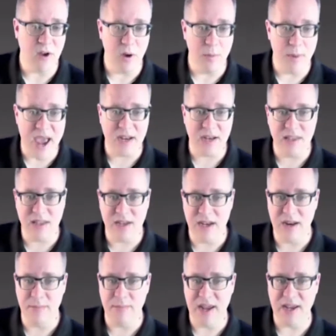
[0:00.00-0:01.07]
So I go back into the
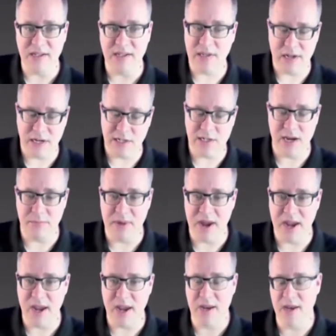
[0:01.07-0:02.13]
database and I shake
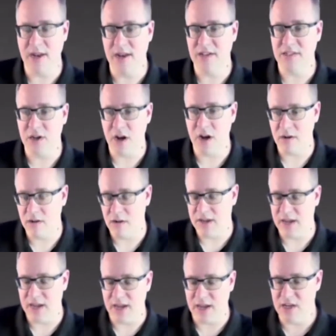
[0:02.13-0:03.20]
my head and I start
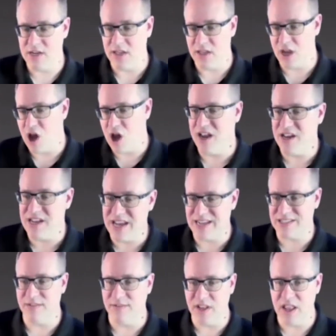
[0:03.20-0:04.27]
looking into the
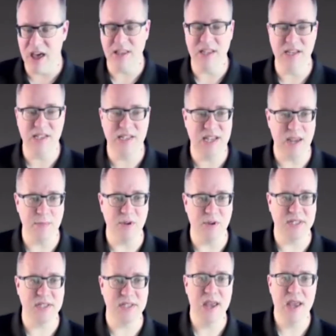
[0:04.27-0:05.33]
context of a lot of these
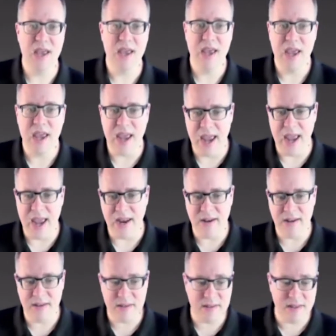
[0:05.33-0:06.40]
tables.
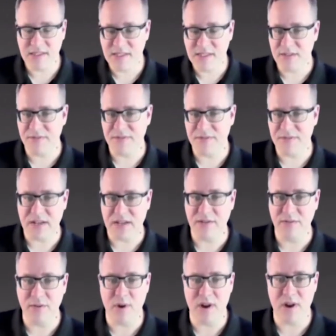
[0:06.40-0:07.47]
And this is
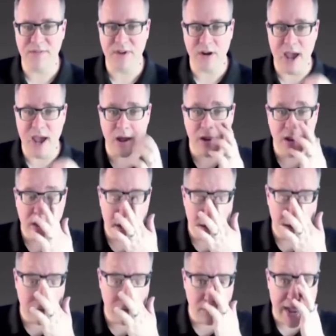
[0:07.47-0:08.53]
effectively what I figured out.
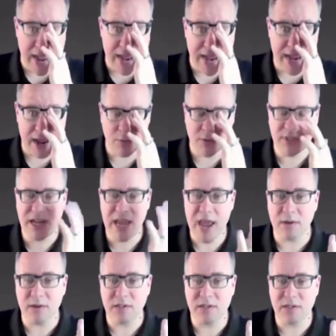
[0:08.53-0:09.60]
You know, A was
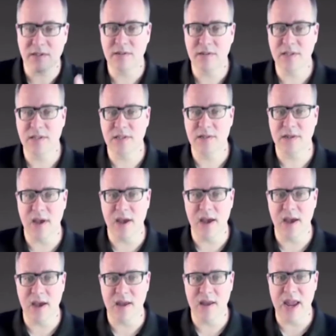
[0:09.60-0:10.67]
accounts,
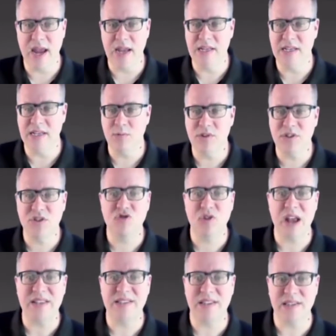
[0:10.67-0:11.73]
uh, AD was
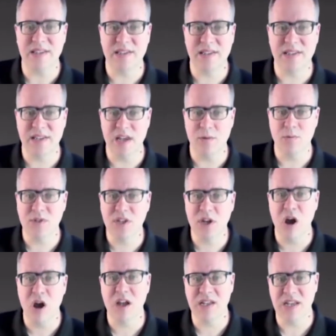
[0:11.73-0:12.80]
addresses, C was
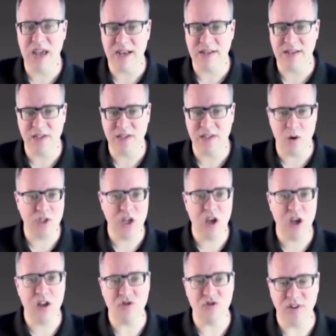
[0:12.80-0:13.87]
contacts, CO was
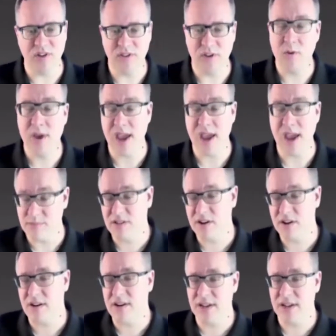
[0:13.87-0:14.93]
countries. Okay, I'm
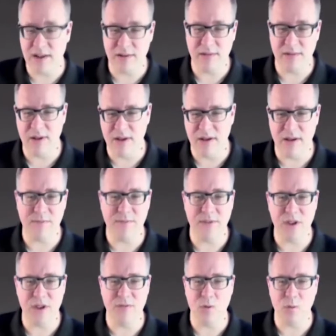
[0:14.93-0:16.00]
starting to get a, a
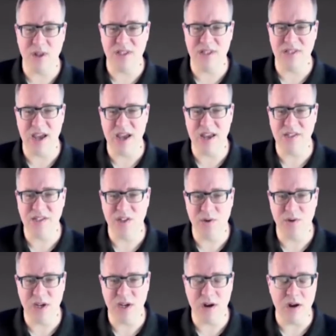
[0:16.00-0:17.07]
feel for what this guy is
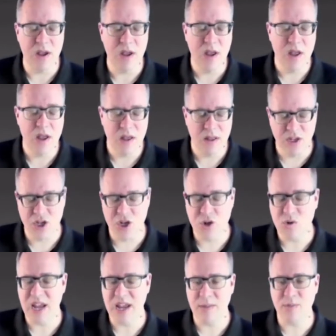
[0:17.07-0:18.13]
doing here. The
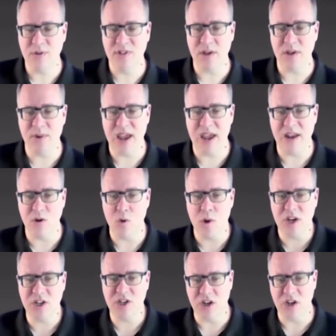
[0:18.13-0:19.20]
two tables that we had in
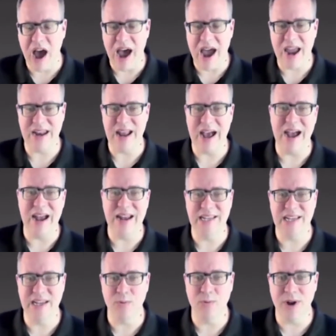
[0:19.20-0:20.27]
question, I and
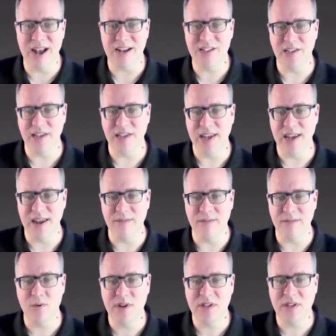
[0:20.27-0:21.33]
ID, were actually
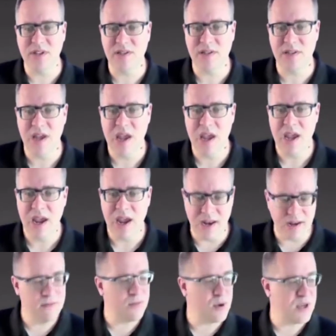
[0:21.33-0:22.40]
invoices
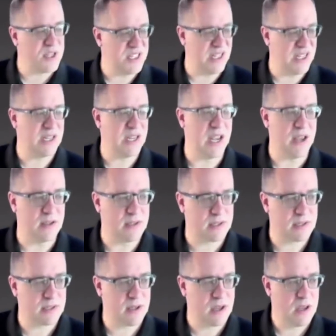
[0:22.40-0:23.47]
and invoice
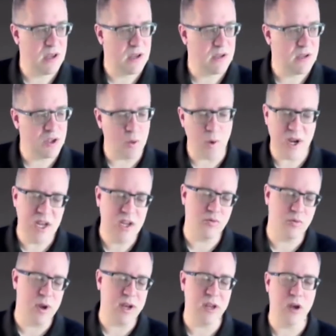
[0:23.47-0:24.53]
details. So when
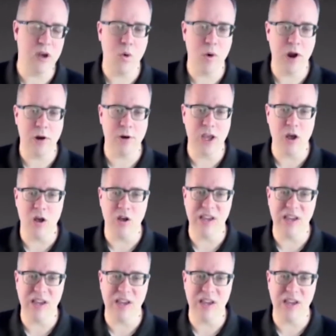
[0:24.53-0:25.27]
he's running a query